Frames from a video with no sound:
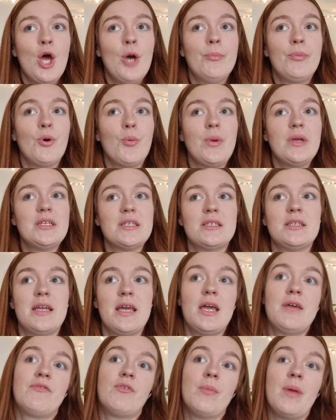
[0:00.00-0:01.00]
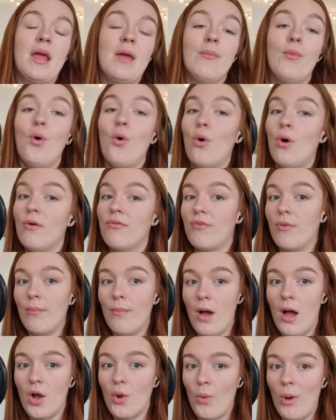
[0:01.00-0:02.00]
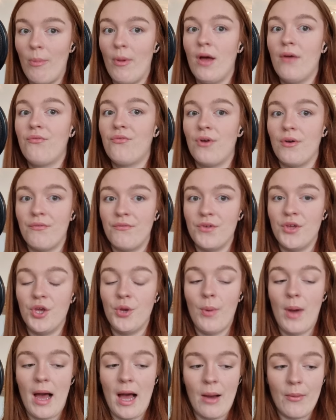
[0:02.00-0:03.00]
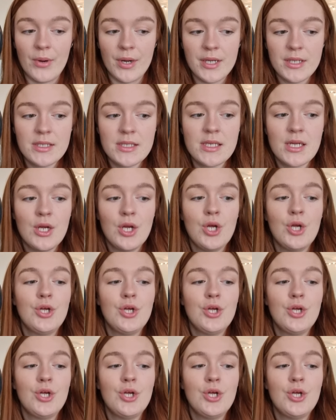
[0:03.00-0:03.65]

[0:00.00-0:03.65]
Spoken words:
but we didn't hear from him or from Mark Webber for a few hours.